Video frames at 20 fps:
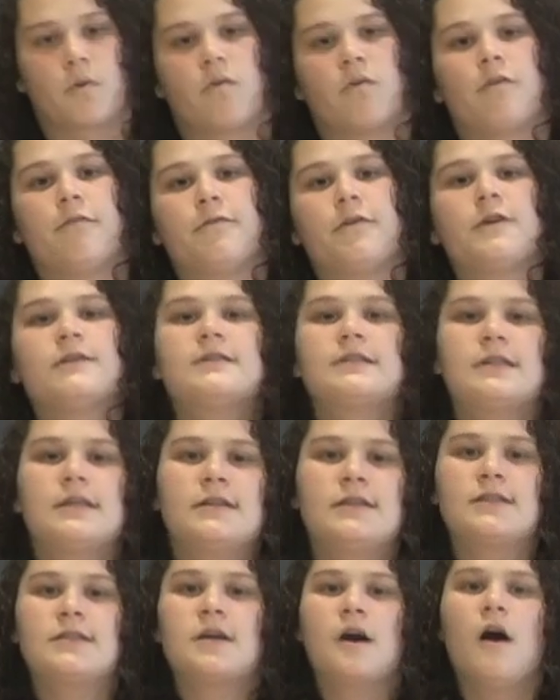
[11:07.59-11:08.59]
The first
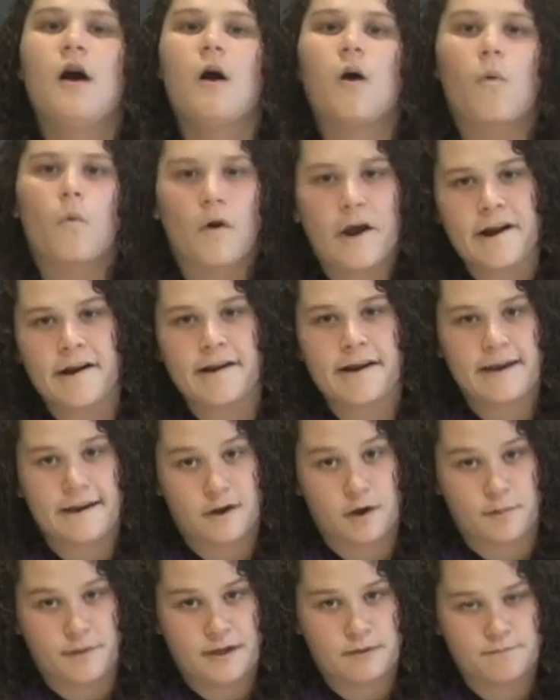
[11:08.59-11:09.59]
is wearing a
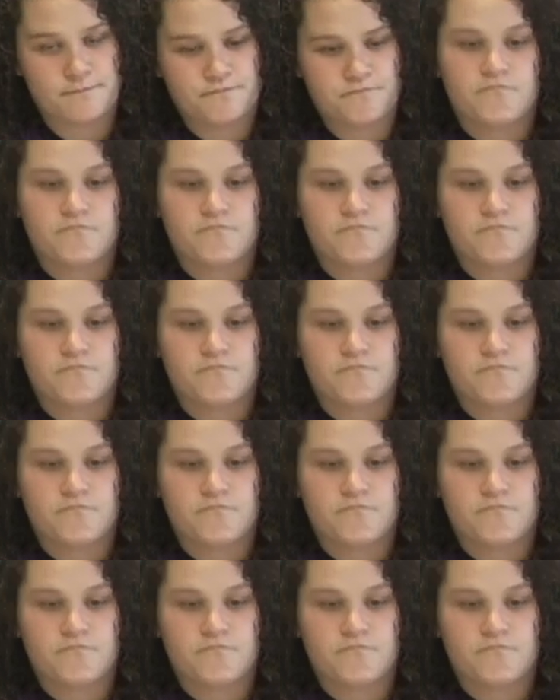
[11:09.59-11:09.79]
helmet.